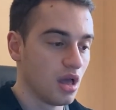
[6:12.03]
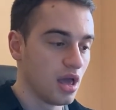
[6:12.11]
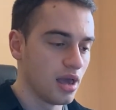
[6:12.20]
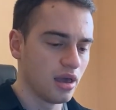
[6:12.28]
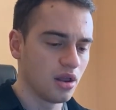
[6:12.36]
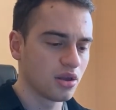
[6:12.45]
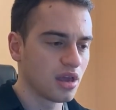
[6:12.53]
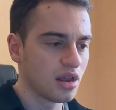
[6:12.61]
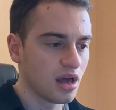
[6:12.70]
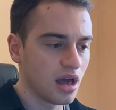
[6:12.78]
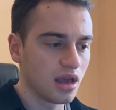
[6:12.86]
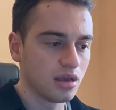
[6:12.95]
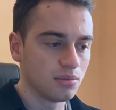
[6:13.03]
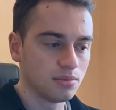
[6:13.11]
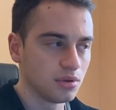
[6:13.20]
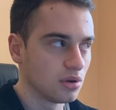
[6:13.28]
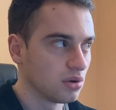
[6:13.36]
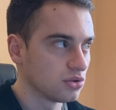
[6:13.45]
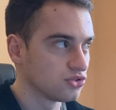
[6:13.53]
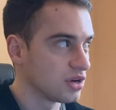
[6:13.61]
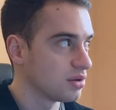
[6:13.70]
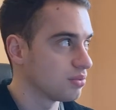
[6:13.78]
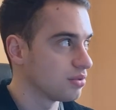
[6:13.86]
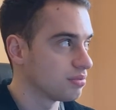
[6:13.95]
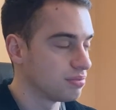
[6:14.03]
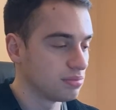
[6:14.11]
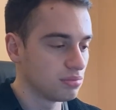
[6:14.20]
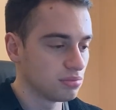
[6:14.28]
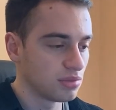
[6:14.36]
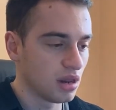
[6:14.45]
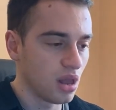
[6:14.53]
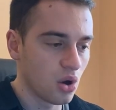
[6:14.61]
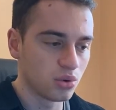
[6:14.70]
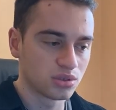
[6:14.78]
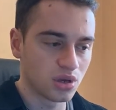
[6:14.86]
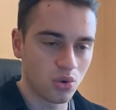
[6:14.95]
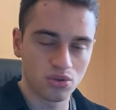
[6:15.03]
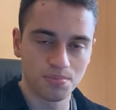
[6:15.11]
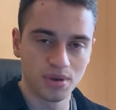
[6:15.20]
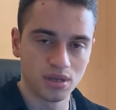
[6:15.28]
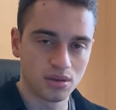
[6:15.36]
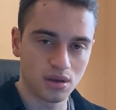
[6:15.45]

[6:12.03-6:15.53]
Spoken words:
And again, I start with the lowest cost bid.